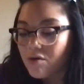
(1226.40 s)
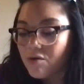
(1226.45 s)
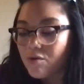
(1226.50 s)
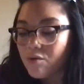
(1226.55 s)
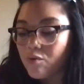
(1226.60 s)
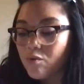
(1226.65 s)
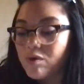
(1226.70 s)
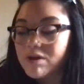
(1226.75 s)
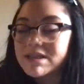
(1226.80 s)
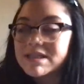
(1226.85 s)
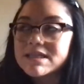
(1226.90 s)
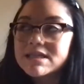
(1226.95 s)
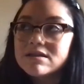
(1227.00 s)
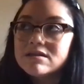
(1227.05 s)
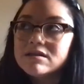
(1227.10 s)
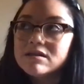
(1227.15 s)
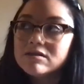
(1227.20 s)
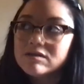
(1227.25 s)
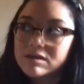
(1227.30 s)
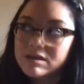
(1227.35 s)
wants to
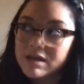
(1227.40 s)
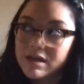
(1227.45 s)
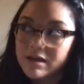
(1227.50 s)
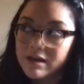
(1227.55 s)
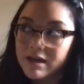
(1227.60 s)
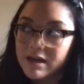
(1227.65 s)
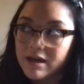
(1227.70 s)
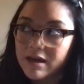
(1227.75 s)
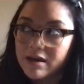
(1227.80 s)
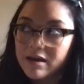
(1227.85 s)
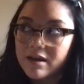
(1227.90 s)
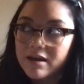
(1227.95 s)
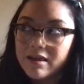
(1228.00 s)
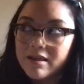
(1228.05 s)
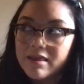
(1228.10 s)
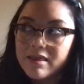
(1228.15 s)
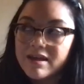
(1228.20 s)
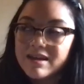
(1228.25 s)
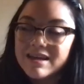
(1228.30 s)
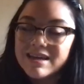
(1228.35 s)
tell Duncan
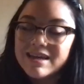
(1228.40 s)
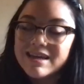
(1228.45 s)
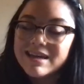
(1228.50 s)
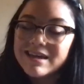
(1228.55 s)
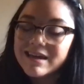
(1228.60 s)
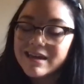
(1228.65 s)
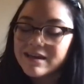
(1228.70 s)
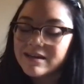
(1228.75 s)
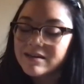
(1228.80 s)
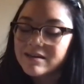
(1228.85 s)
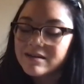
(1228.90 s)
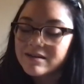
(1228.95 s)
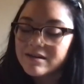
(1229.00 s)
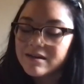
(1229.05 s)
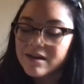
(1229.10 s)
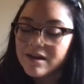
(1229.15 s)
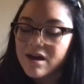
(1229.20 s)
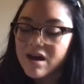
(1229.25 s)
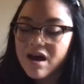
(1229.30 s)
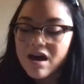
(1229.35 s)
that he can
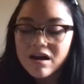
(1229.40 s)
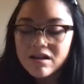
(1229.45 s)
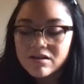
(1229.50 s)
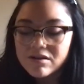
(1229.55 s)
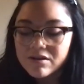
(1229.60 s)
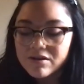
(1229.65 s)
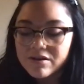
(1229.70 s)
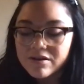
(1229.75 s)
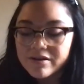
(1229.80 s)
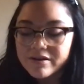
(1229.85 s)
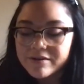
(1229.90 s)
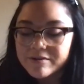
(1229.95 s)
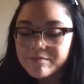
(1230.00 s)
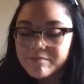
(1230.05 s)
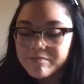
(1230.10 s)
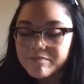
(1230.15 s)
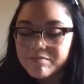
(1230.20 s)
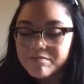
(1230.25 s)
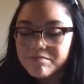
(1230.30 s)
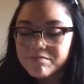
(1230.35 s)
color
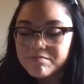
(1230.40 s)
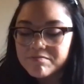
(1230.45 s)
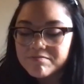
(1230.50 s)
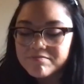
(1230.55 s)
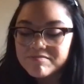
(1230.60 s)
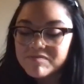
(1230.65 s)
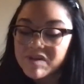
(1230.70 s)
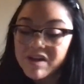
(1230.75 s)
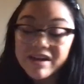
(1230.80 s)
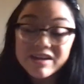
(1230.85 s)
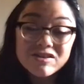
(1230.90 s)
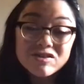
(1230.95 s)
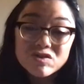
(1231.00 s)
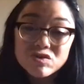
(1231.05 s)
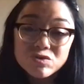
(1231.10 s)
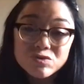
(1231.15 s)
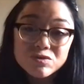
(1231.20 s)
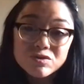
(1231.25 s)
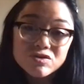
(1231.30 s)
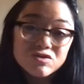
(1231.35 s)

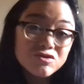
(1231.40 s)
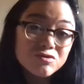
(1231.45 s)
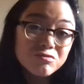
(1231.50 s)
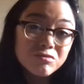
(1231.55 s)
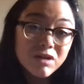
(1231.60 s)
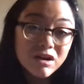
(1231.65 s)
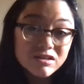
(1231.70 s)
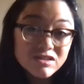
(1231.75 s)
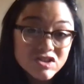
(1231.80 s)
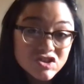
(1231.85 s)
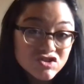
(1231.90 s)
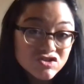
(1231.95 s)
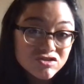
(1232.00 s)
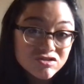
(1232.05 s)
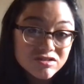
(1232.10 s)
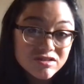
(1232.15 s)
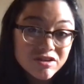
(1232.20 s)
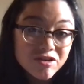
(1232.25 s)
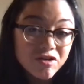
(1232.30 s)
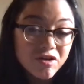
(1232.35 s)
dinosaurs or monsters
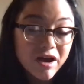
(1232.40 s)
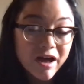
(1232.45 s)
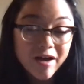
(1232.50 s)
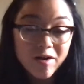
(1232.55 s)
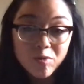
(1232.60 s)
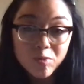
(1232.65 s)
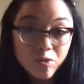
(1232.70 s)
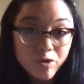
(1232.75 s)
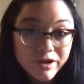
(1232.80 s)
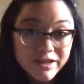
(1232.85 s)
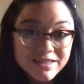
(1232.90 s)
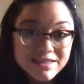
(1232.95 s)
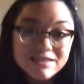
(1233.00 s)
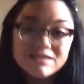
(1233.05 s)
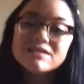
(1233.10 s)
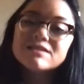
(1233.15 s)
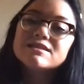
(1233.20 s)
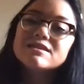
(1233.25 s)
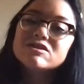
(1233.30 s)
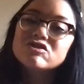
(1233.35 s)
or cowboys. It
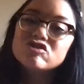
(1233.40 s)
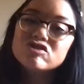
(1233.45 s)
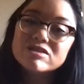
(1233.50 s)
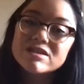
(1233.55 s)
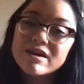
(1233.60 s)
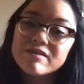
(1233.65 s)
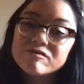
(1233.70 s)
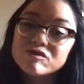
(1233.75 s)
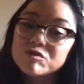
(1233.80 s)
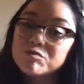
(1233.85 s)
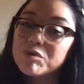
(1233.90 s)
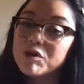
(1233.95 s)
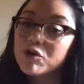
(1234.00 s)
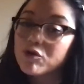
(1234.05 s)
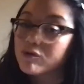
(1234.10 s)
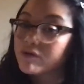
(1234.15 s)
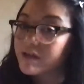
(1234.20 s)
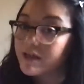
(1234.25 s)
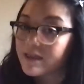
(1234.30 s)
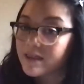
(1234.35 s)
doesn't just have to be
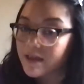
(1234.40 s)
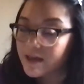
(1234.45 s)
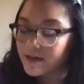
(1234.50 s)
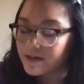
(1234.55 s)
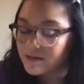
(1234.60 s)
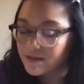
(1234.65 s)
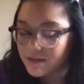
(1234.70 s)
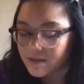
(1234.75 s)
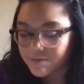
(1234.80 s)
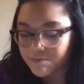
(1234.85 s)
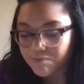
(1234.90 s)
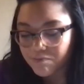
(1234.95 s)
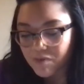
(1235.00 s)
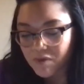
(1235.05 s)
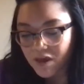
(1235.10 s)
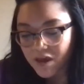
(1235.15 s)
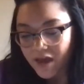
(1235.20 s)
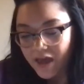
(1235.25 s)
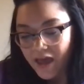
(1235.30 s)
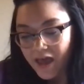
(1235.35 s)
girly things.
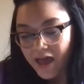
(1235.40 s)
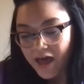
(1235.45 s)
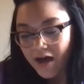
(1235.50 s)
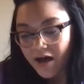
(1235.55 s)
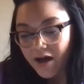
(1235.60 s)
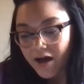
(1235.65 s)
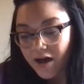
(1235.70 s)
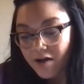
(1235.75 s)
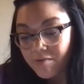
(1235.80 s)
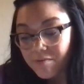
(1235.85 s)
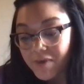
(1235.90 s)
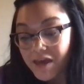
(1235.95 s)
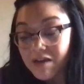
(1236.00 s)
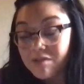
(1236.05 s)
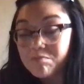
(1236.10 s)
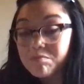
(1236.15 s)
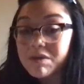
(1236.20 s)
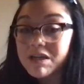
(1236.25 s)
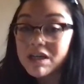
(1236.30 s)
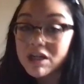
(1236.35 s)
And
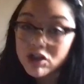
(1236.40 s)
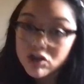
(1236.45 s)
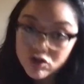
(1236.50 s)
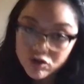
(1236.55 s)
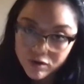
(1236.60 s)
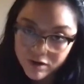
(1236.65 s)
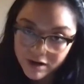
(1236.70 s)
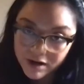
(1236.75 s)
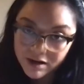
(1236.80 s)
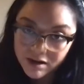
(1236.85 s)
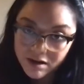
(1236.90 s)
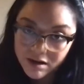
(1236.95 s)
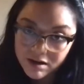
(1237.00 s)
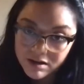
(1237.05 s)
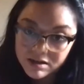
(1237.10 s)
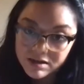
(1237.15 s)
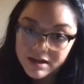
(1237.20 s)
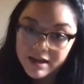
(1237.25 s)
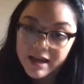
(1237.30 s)
peach crayon